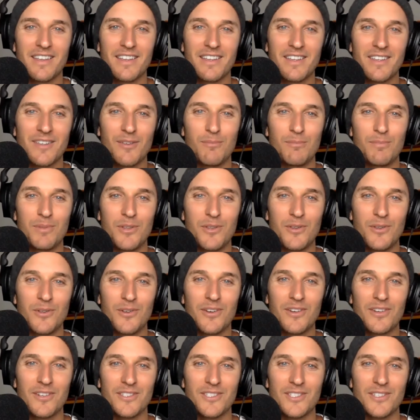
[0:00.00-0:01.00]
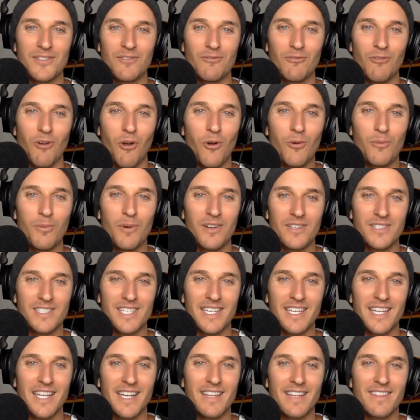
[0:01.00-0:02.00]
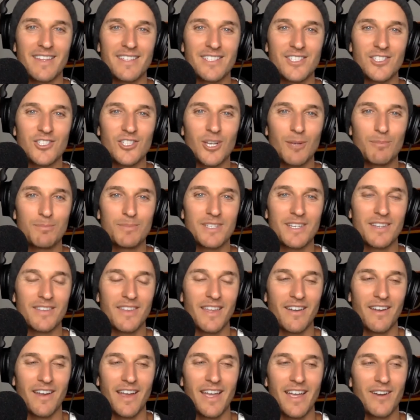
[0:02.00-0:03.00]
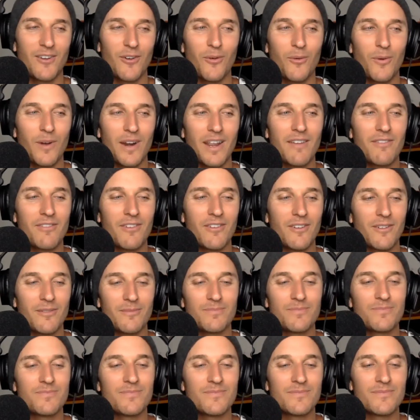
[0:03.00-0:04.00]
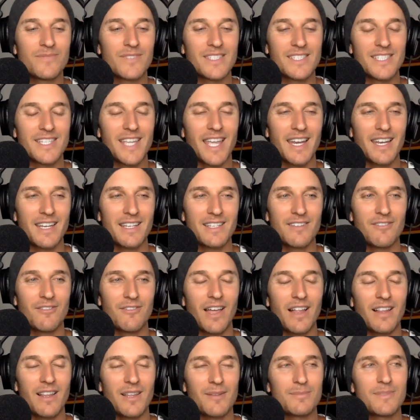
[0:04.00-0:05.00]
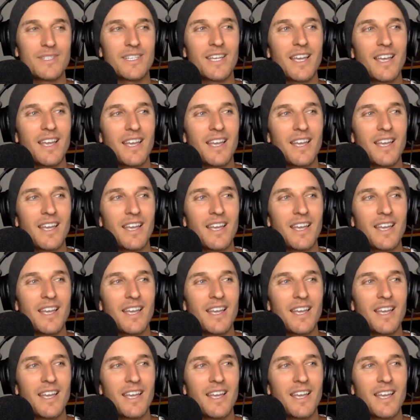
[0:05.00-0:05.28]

computers and robots and getting these chips in their head or whatever is getting developed,